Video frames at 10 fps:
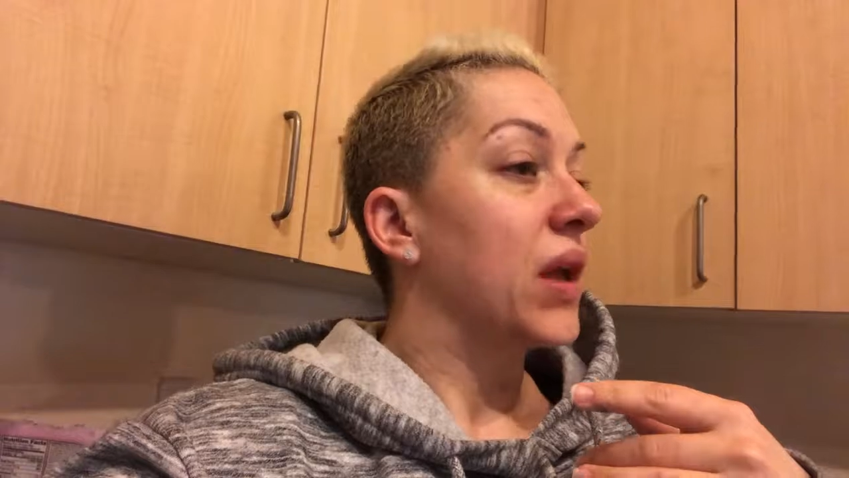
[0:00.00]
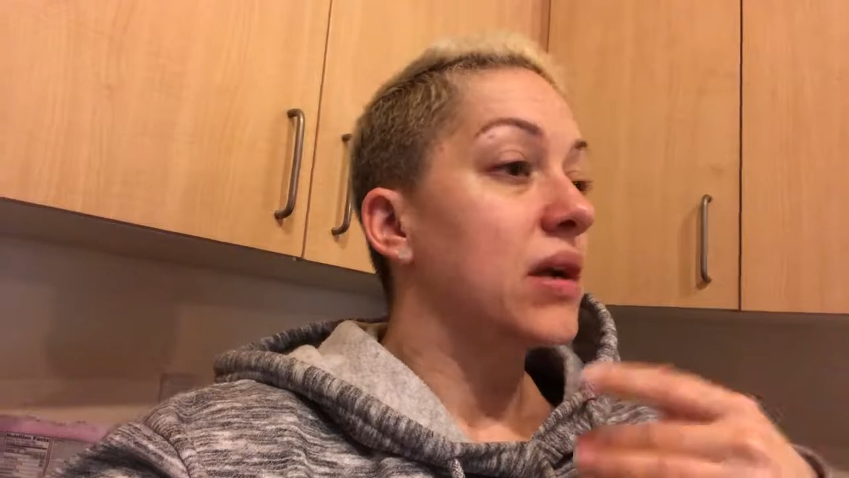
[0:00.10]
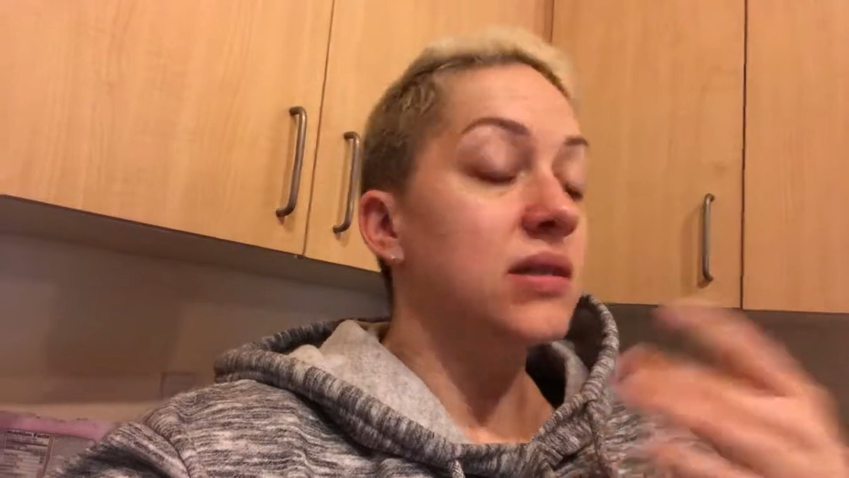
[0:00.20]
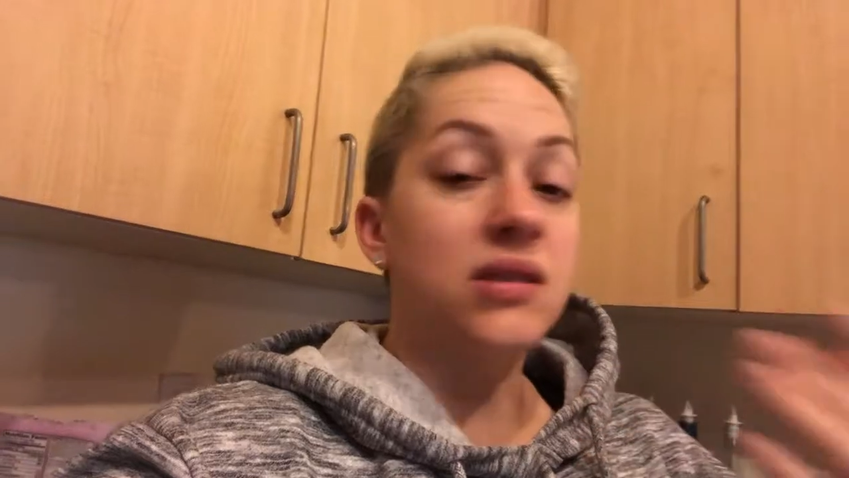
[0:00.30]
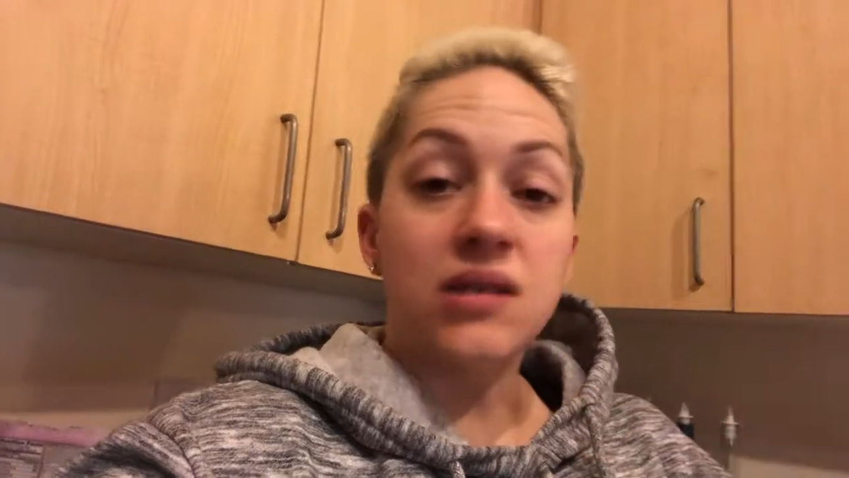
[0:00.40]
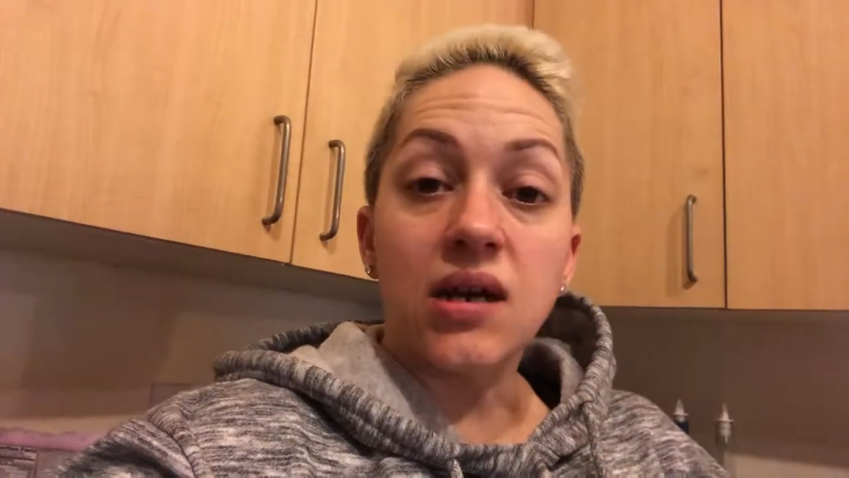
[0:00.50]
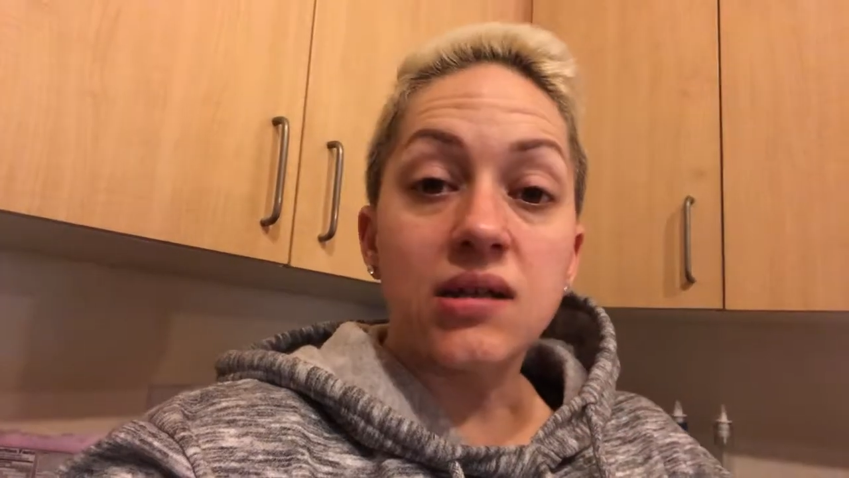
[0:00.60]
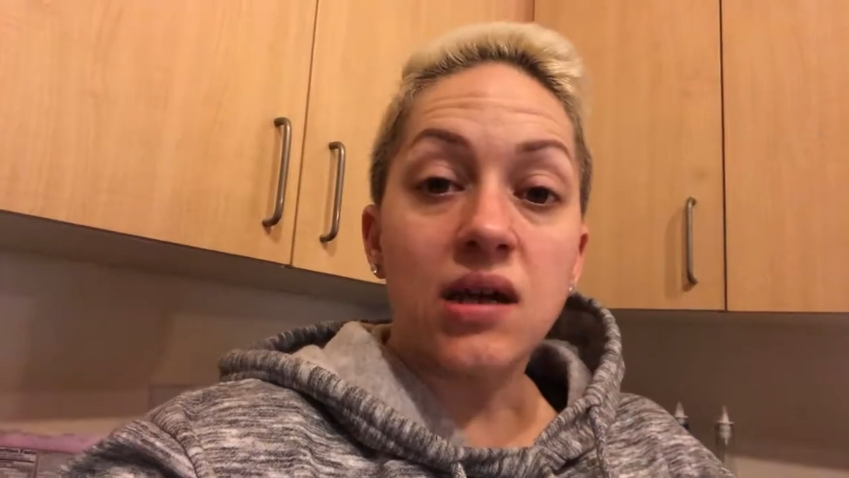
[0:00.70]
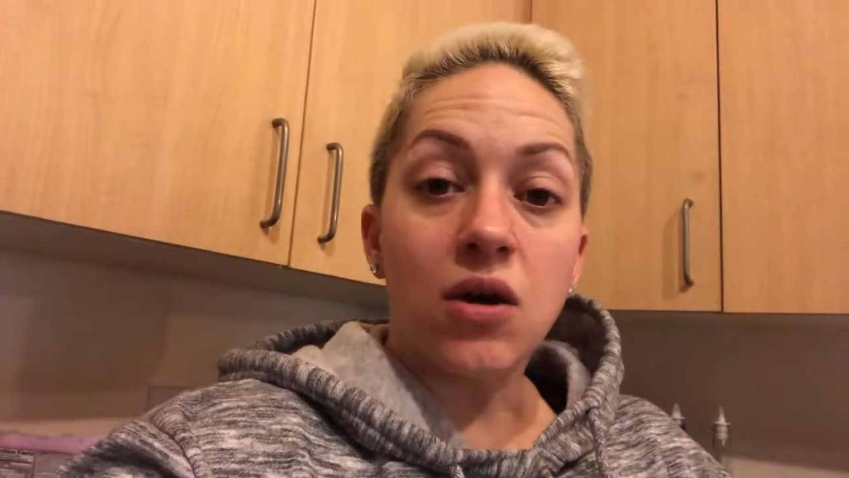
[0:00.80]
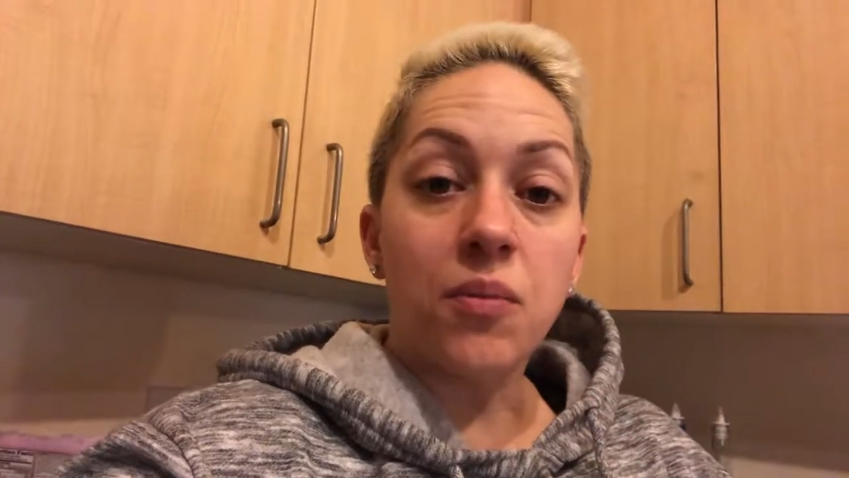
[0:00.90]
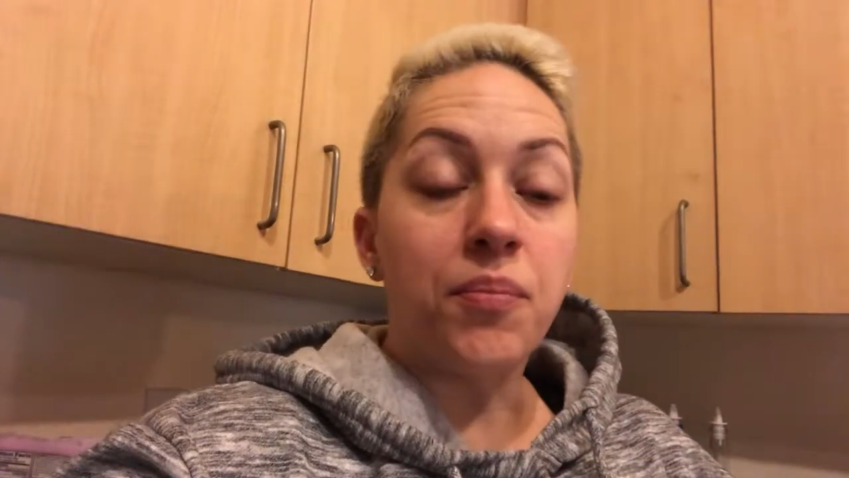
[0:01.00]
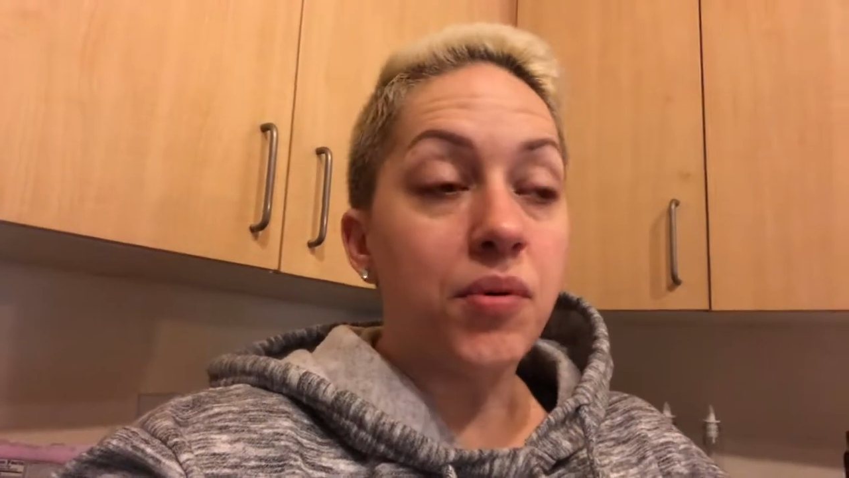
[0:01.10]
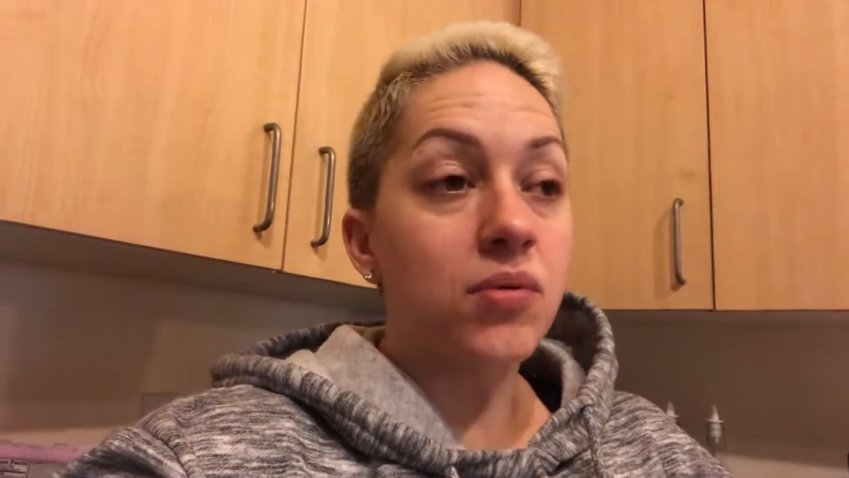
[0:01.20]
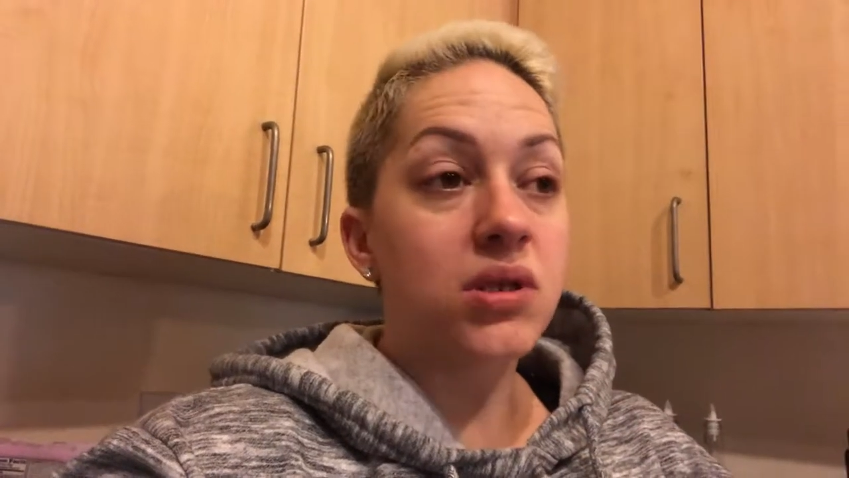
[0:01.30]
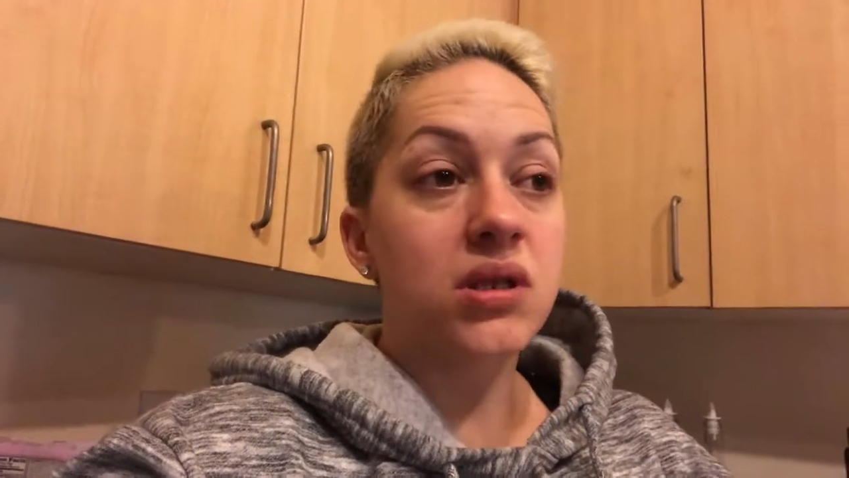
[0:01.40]
because it does help
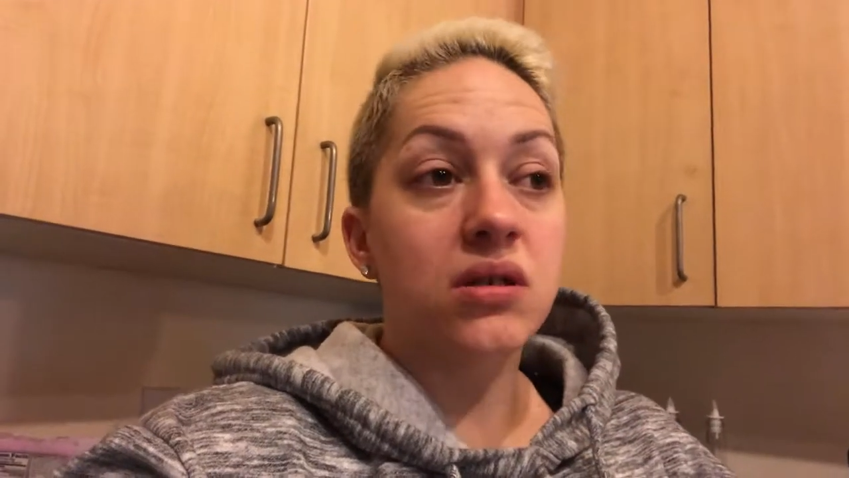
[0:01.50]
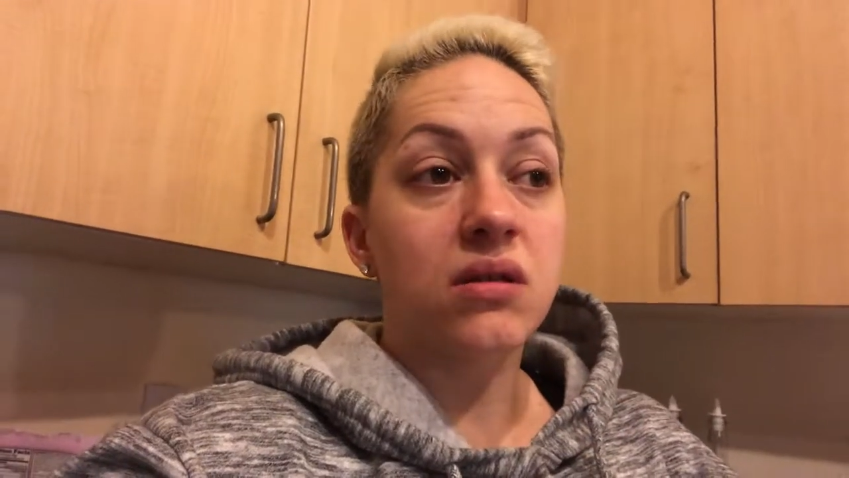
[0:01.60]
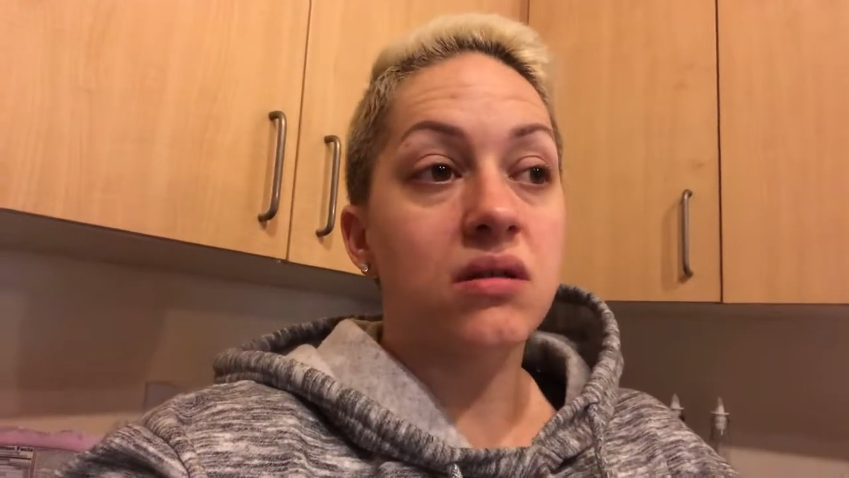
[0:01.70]
boost,